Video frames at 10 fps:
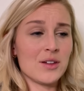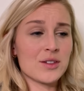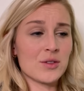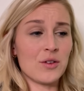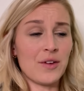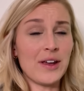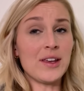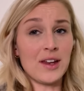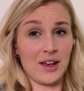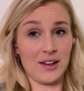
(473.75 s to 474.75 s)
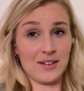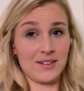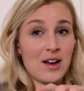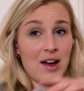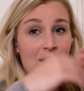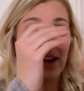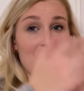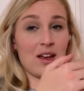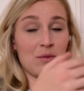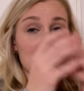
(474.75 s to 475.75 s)
So if I get it,
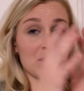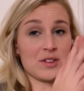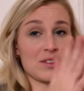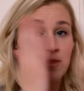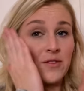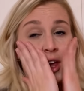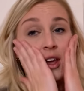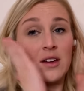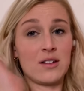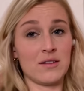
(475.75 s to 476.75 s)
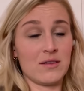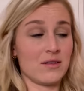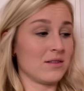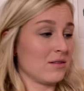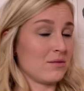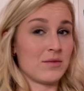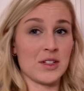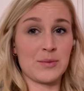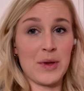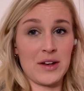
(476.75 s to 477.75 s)
I am just fake.
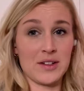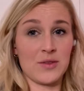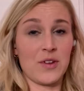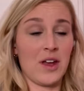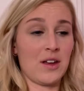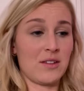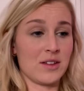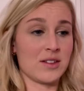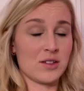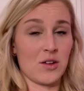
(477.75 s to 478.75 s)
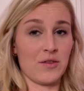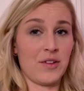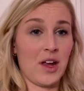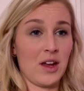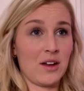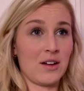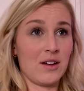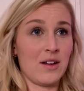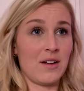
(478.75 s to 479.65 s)
This bed is fake. This is all fake.